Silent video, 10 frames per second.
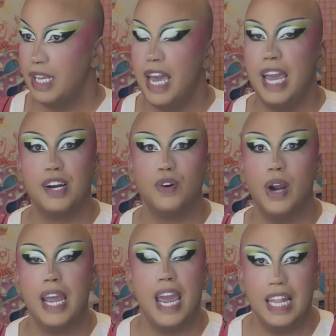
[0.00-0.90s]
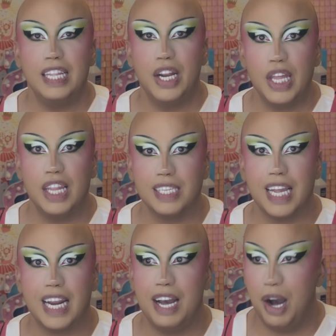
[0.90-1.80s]
it literally looks
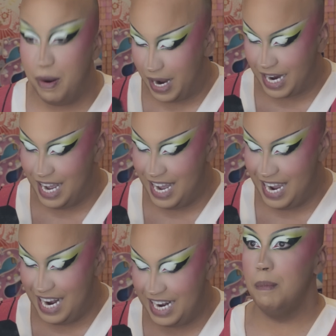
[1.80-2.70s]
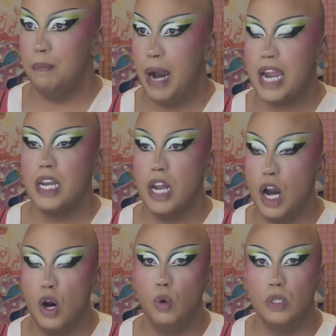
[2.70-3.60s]
like oh my God. My
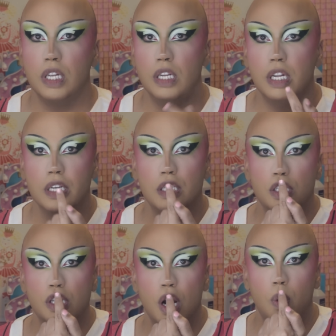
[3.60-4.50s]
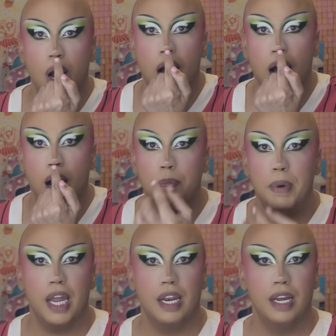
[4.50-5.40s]
nose looks so up,
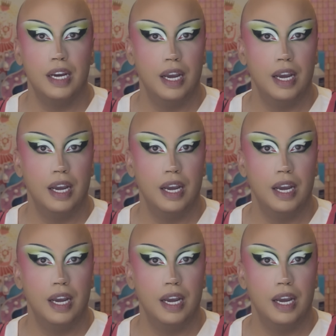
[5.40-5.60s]
and